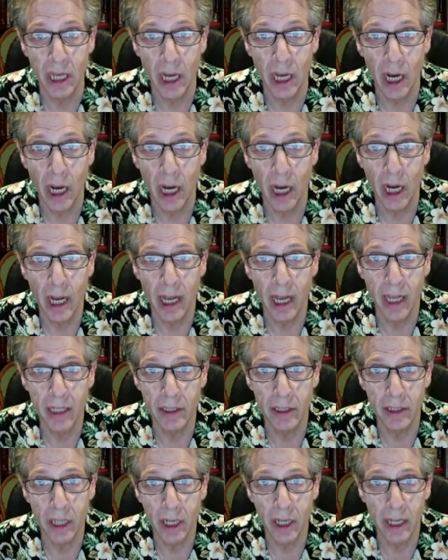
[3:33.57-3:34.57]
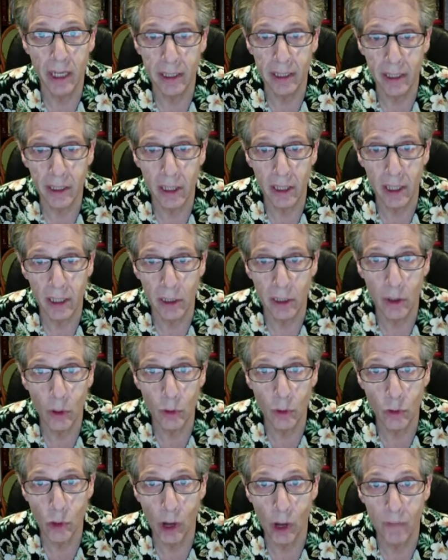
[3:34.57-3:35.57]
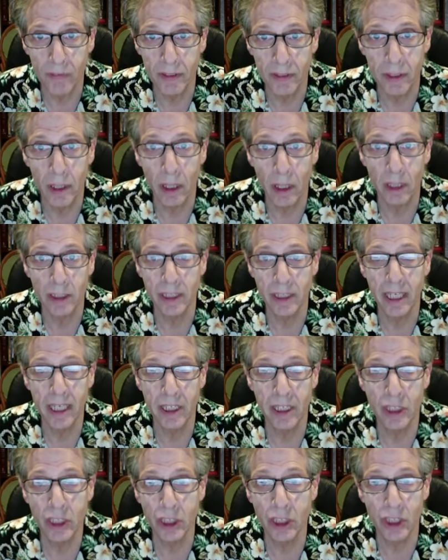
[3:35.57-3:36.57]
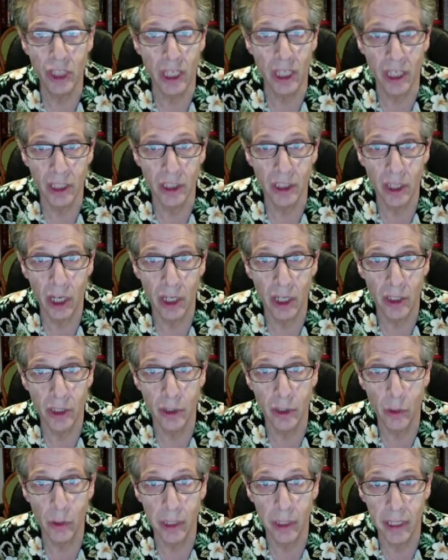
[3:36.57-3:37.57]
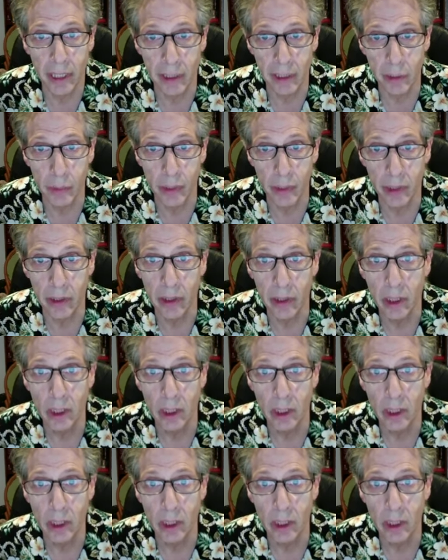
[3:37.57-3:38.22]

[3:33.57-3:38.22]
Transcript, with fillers: uh, and uh, and, it, and, it, goes off in on tangents, and uh, you don't get anywhere.